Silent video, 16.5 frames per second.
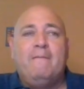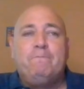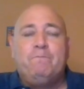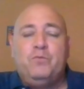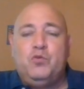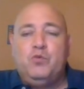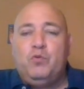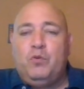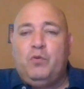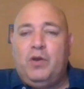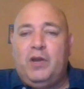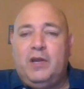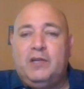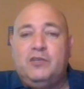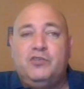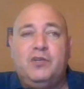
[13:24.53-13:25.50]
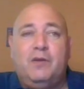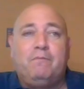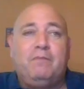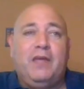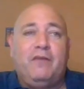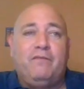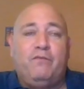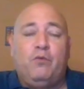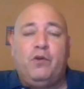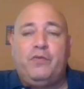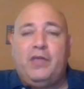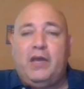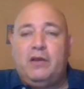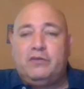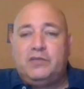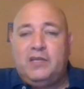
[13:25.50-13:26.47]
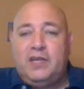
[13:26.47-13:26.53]
do we want to jump that
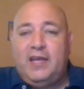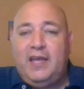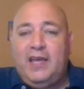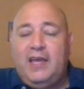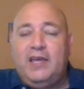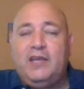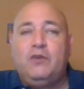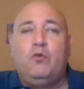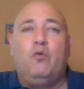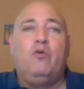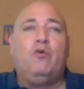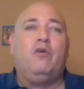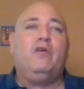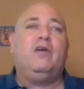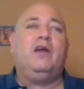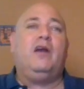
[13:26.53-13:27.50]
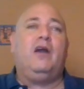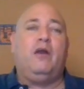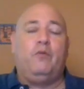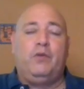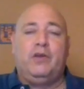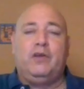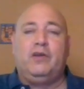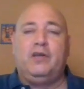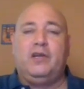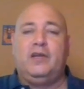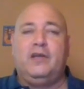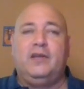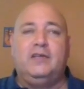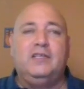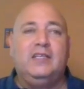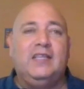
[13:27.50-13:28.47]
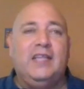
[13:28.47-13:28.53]
4,000 ahead, or are we going
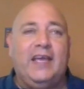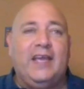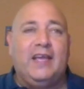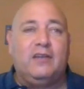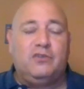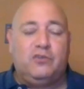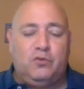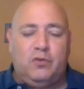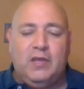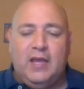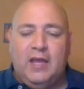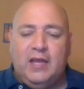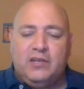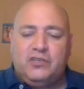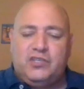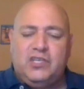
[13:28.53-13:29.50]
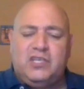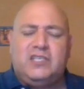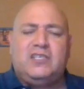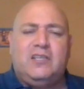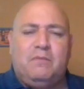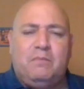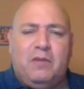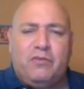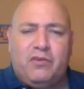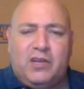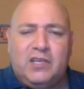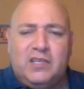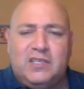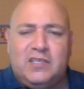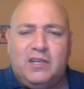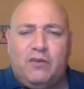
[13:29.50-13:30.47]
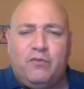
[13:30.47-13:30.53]
to delay it? So just some other
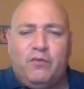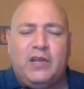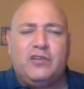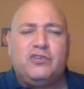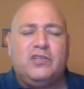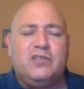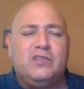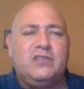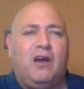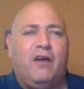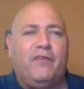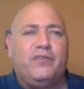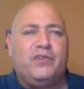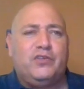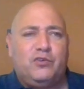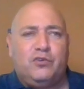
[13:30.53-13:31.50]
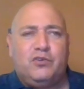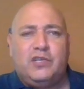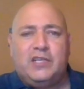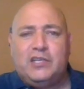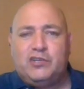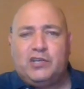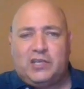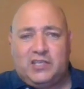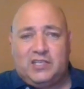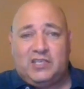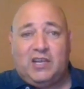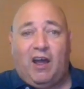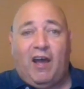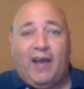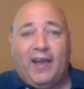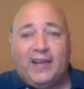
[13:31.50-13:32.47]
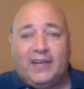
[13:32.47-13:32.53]
considerations on the strategic
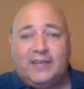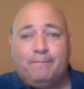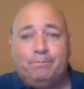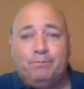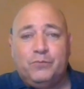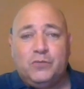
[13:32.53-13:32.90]
side.